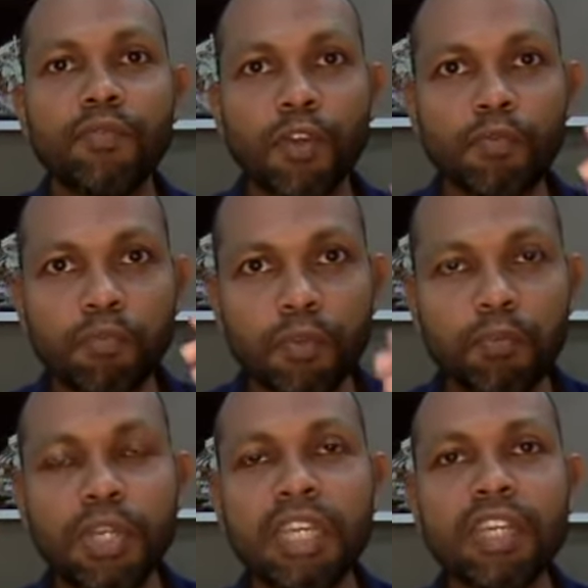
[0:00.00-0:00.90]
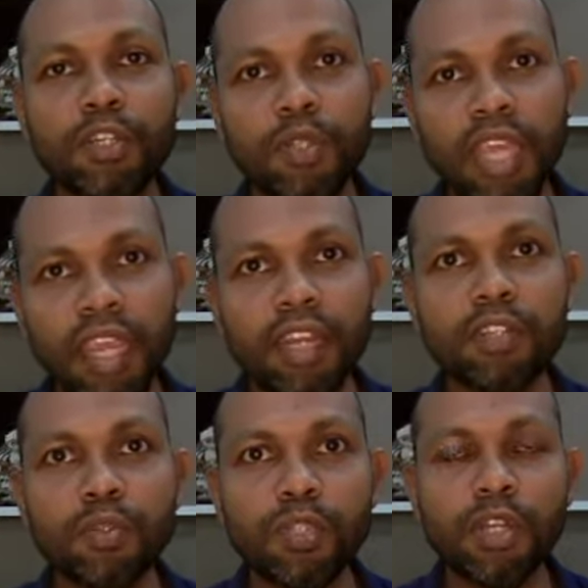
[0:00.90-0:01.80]
from beginning to the
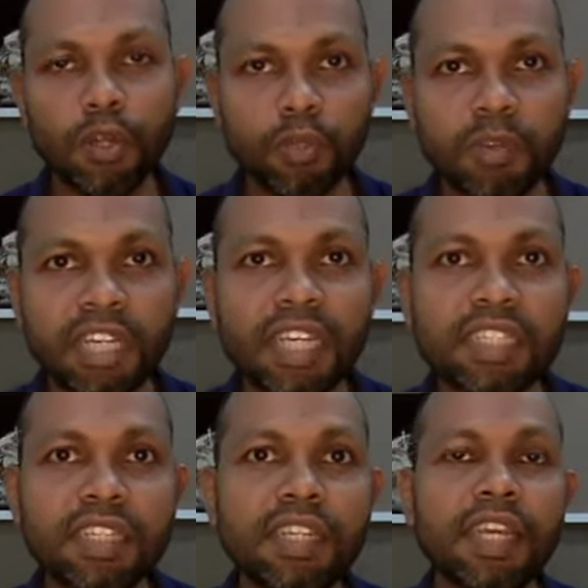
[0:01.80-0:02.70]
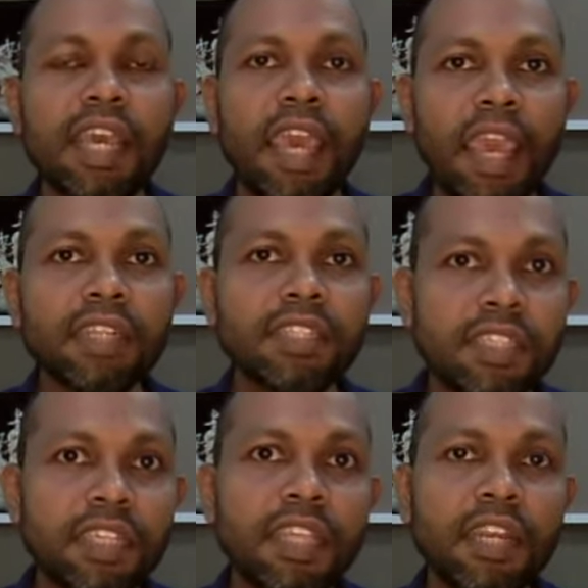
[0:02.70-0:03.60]
end through the documentation and
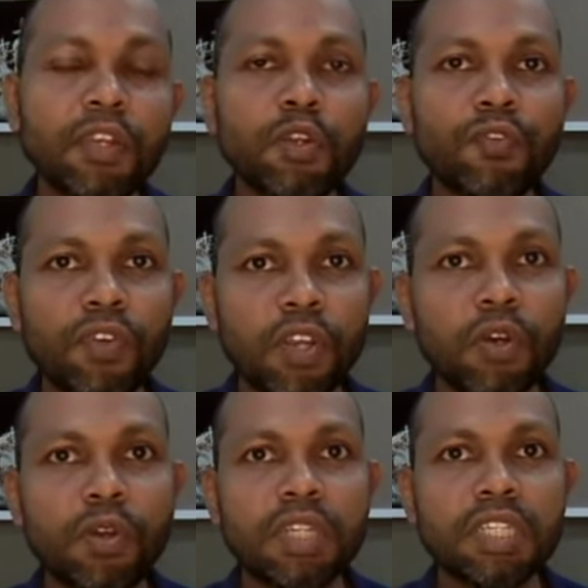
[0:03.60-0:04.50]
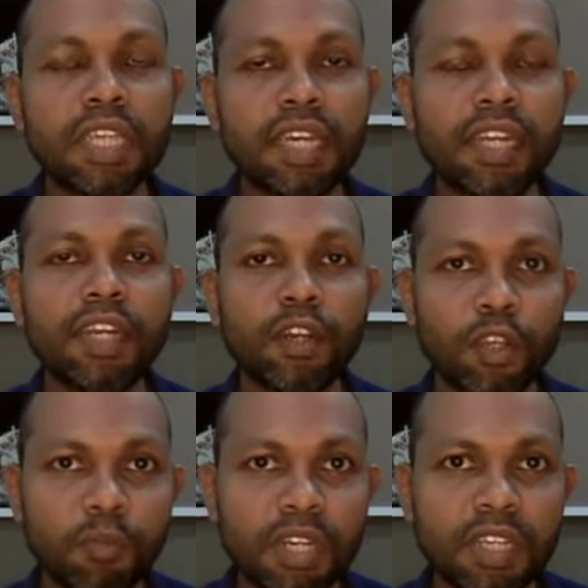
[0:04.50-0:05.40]
see that you followed the correct
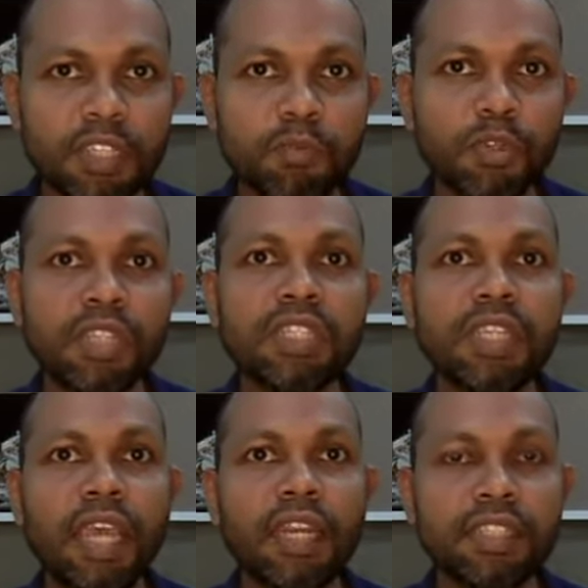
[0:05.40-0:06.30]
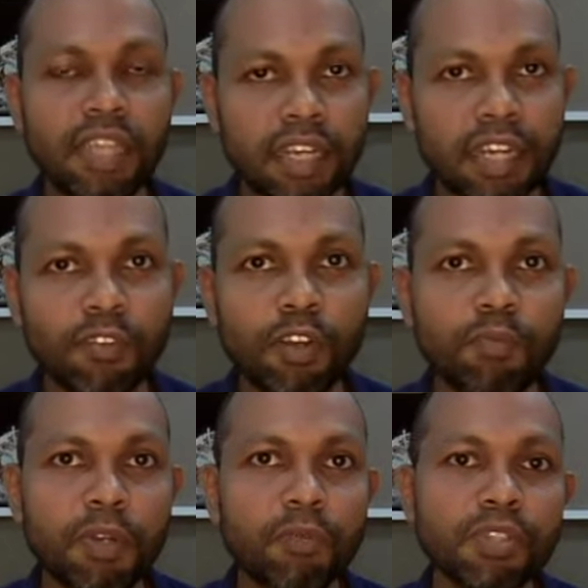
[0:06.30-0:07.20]
documentation process and design and
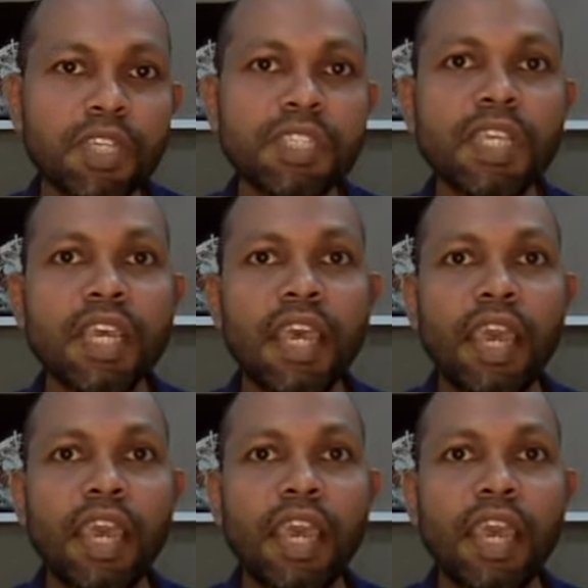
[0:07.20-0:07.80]
development process,